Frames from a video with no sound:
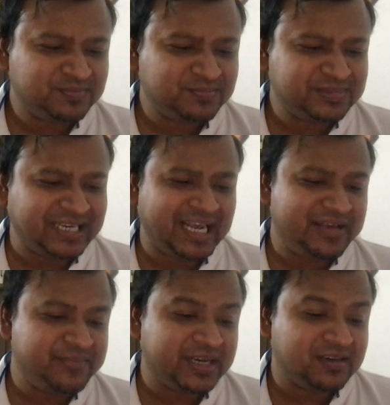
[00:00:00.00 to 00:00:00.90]
can I
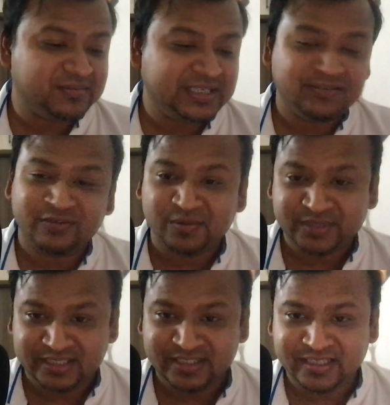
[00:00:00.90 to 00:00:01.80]
become a DevOps
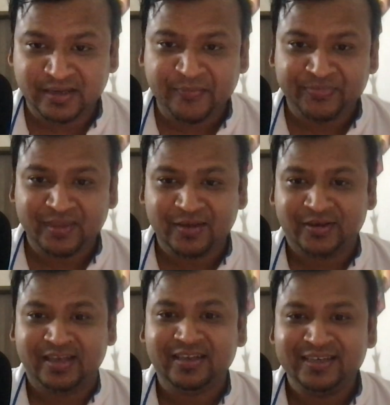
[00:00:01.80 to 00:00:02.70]
engineer.
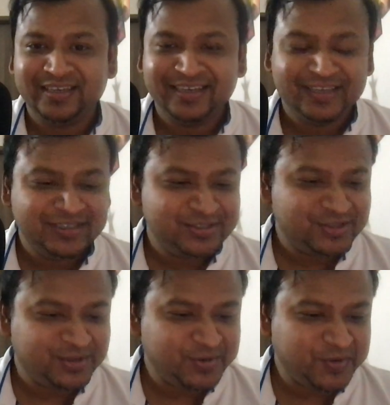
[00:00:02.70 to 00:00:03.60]
Okay,
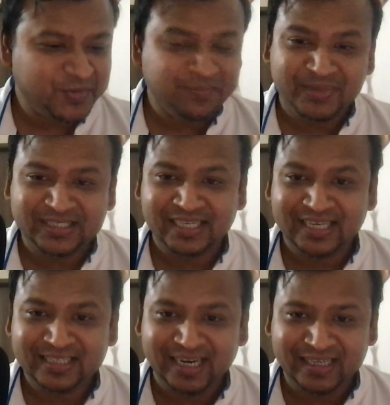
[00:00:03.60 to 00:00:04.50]
so
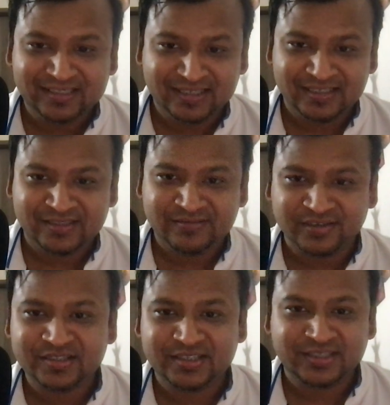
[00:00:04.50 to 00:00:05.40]
basically that is his
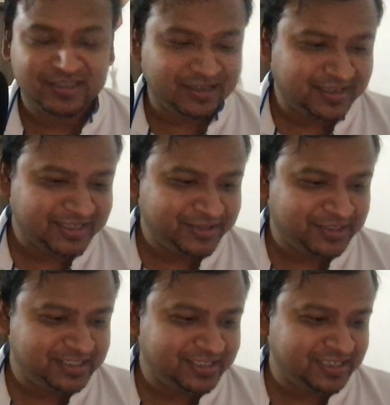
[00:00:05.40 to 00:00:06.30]
first
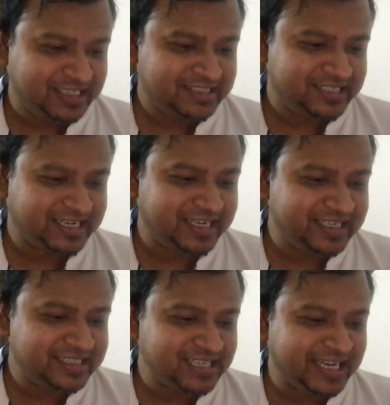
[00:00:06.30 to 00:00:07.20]
question, and second
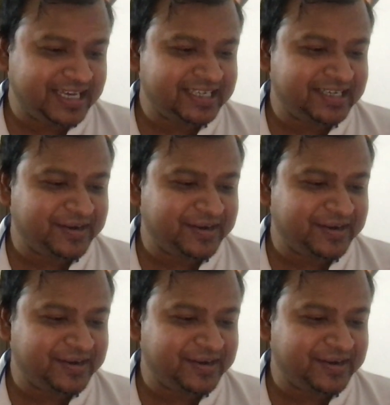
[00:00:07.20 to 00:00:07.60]
is like